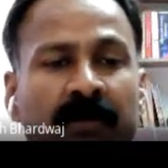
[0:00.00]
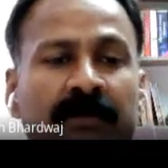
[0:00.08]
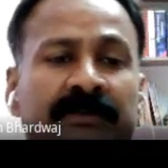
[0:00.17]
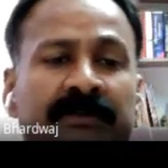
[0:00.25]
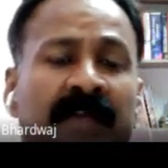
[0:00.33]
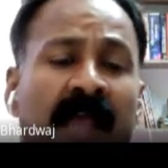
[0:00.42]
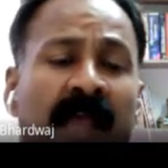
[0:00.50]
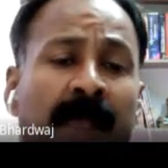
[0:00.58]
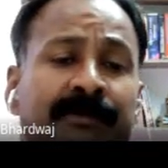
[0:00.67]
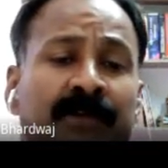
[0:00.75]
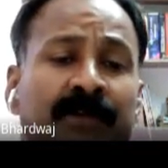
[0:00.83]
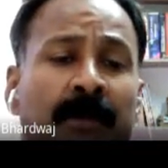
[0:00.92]
The
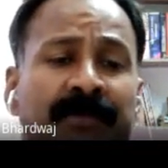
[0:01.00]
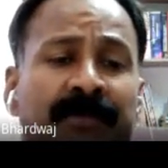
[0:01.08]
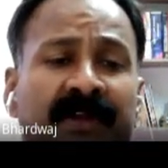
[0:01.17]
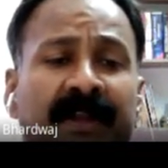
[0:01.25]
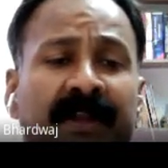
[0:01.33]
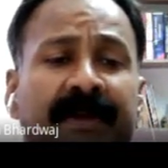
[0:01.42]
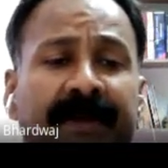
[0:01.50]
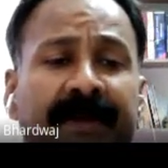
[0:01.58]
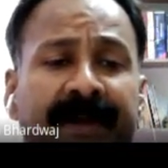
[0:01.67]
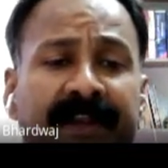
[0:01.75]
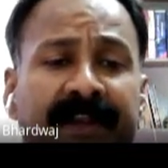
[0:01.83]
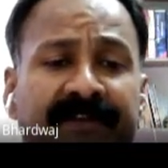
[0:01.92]
absorption and
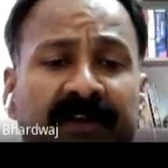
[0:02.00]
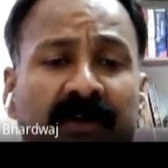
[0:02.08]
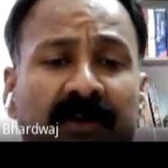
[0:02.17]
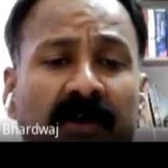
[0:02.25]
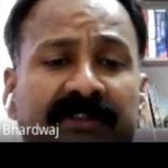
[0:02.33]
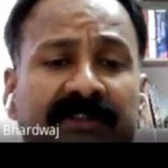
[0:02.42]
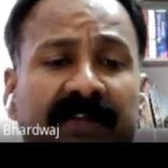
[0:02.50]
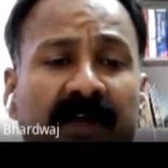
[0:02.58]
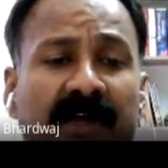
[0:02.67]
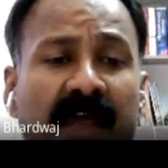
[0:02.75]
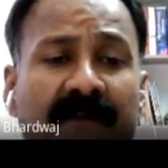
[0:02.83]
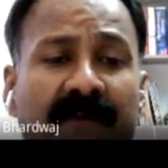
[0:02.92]
radiation cause the
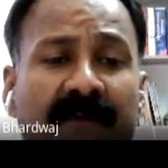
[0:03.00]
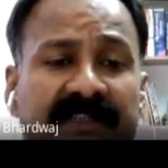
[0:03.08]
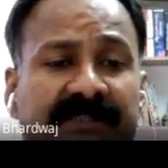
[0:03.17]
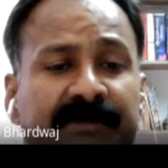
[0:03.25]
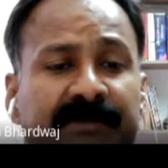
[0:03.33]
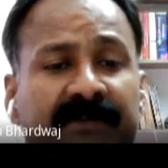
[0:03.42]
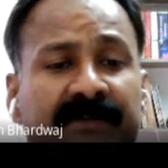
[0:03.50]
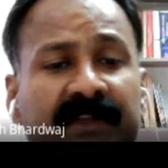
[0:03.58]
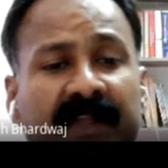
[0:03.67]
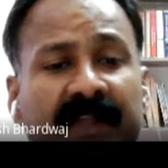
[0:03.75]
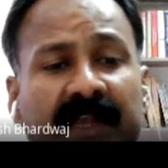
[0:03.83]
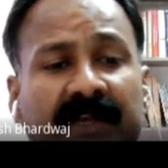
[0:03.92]
average of the
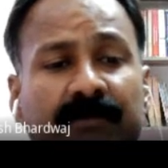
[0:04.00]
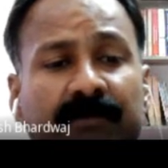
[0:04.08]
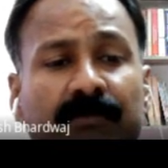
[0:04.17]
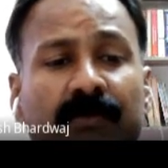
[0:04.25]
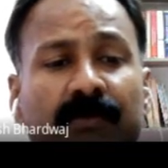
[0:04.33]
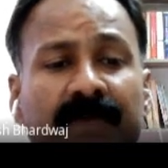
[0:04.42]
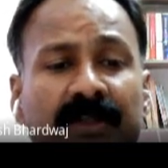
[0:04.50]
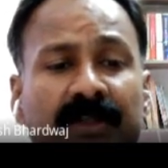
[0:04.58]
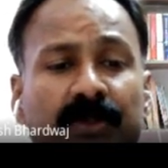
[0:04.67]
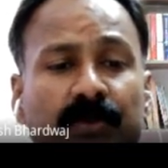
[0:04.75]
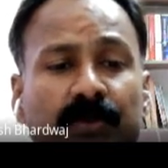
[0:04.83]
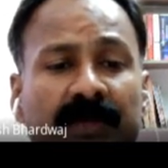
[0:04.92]
light moving
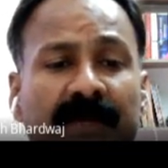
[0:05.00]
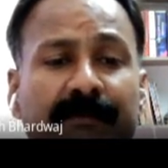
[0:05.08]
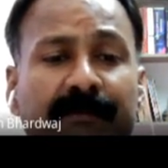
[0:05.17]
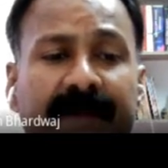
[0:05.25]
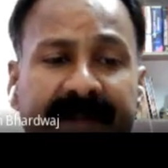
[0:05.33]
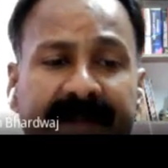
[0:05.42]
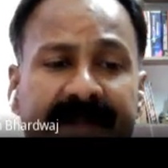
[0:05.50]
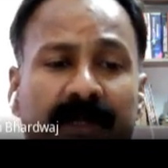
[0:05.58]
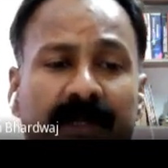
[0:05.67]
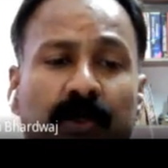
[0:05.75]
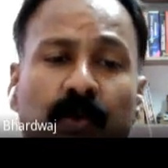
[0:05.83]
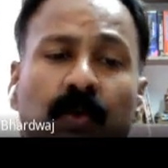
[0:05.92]
through the
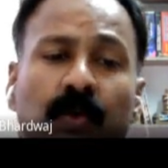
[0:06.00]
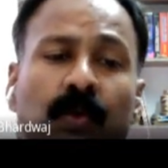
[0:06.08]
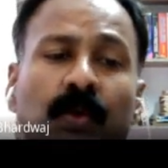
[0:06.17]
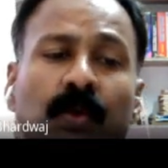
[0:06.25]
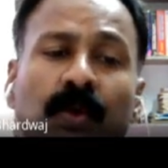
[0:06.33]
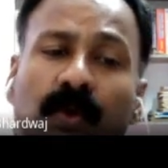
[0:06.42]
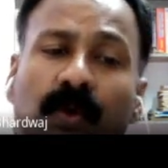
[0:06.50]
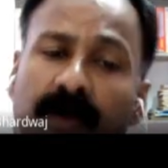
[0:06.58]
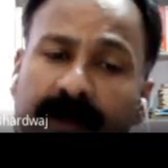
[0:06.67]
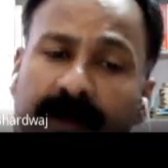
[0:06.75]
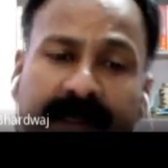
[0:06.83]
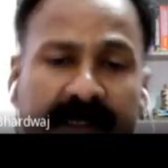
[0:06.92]
material to
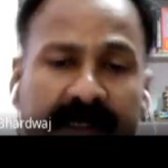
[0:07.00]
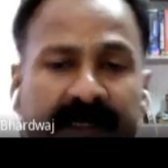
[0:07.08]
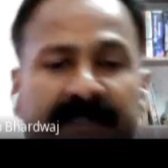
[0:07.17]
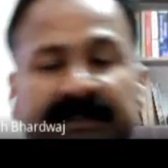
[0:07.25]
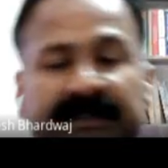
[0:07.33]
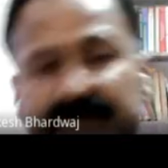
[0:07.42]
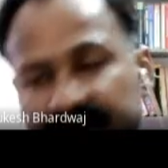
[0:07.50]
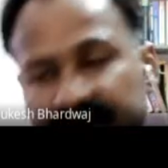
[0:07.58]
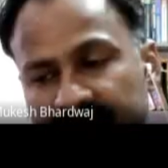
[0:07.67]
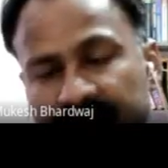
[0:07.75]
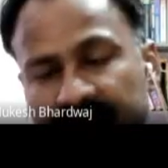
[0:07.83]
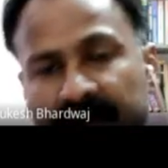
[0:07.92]
decrease.
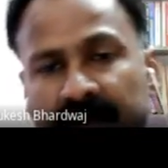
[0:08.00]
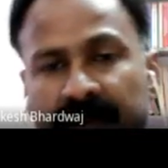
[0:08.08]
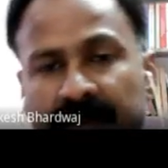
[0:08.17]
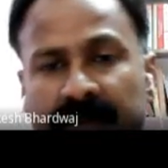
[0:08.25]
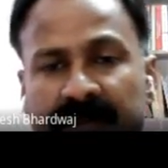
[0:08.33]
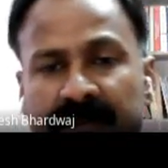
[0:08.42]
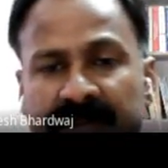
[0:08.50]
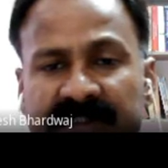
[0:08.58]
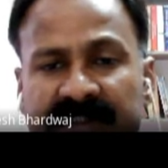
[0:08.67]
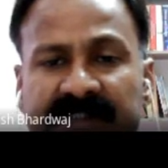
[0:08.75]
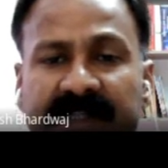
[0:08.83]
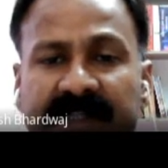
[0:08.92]
This
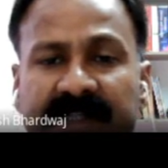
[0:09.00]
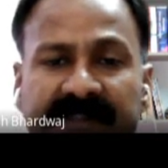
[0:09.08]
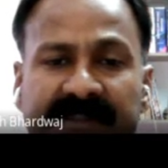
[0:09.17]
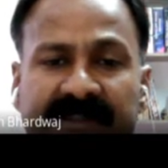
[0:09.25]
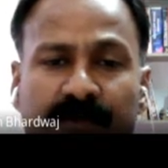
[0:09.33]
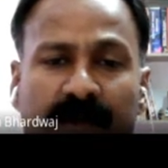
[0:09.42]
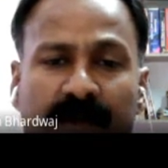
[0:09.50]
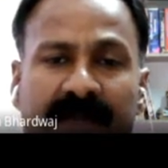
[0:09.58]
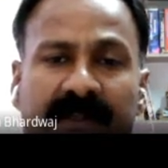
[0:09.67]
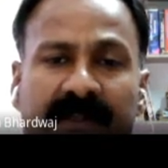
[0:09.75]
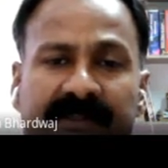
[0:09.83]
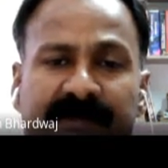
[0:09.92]
is the reason why
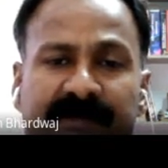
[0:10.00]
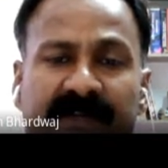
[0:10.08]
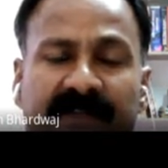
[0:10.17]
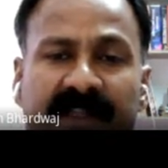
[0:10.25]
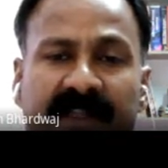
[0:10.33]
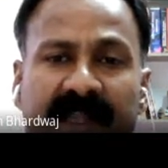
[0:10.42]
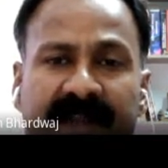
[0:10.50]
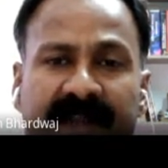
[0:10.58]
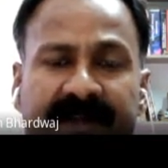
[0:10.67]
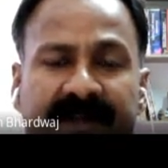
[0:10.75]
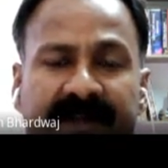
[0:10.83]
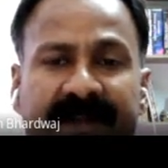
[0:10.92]
the speed of the light
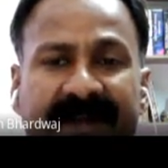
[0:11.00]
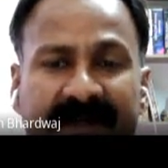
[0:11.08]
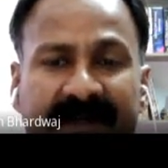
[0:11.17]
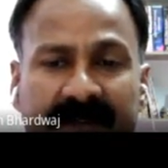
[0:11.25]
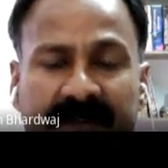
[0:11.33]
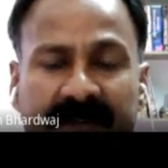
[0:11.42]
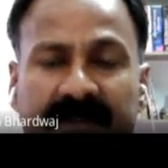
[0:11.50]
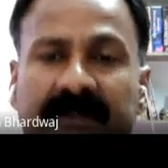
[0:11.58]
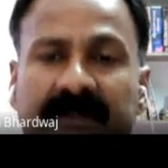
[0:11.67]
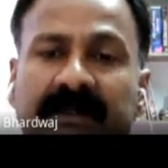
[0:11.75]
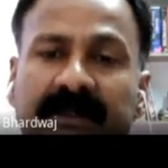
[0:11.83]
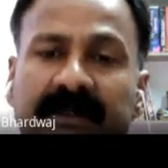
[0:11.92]
get
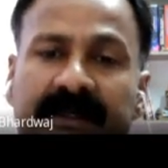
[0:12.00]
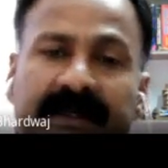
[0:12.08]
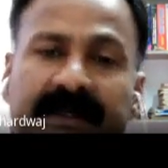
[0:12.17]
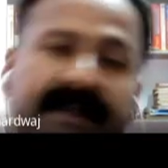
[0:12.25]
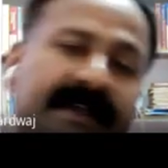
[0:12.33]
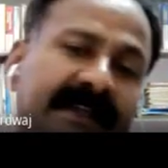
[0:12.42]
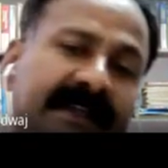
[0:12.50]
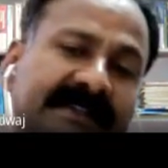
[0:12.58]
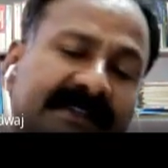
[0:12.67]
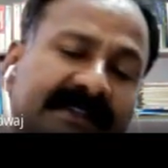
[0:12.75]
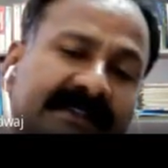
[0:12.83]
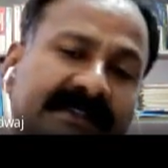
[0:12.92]

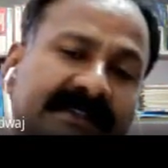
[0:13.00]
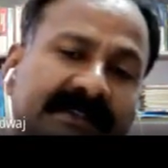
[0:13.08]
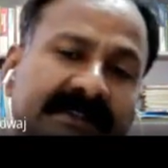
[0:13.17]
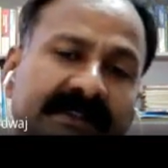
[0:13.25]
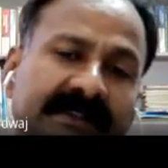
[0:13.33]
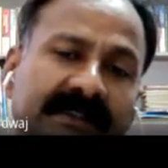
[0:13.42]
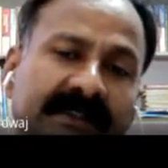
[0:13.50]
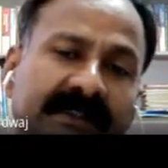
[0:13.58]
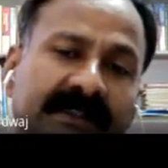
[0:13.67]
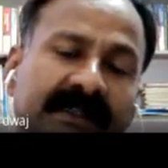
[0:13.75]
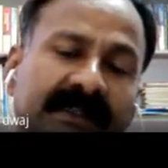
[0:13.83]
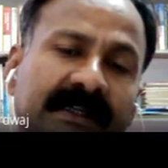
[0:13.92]
decreases
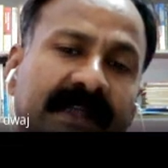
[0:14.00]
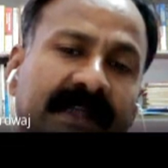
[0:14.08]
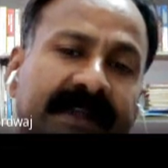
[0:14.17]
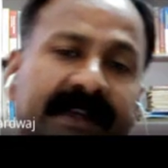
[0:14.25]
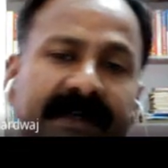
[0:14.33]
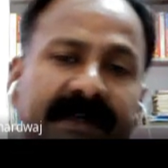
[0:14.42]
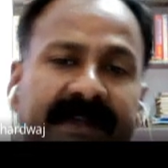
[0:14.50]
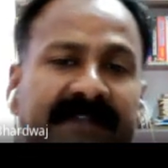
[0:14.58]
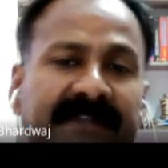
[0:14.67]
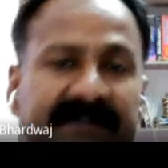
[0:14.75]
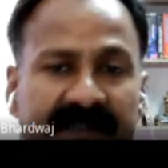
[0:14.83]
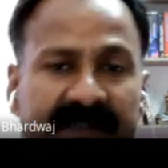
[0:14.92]
in any
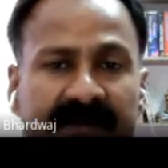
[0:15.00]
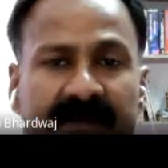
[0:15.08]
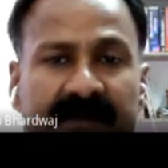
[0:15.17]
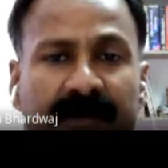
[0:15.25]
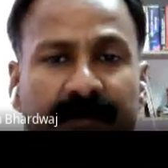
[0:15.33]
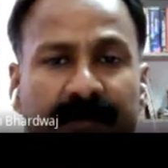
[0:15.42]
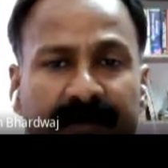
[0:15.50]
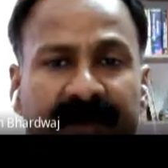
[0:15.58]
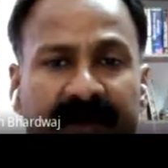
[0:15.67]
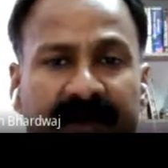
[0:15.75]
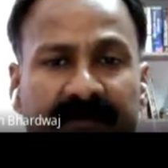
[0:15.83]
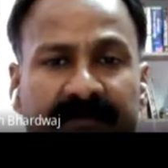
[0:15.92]
denser
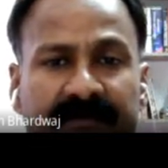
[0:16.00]
medium.